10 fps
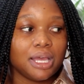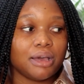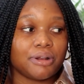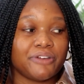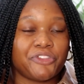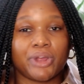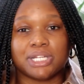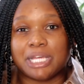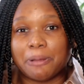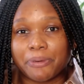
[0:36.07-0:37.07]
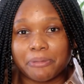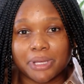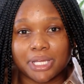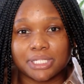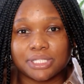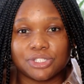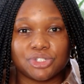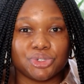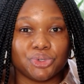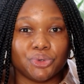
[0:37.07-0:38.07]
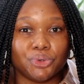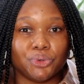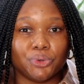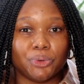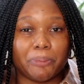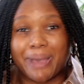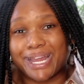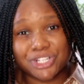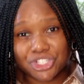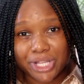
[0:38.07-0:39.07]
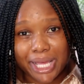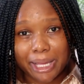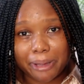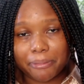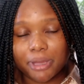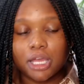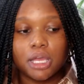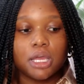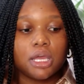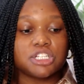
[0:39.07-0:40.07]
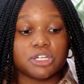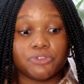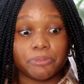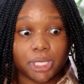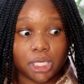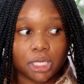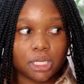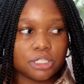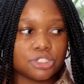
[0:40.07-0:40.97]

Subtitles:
I don't have the right temperament to manage them. It's not for me.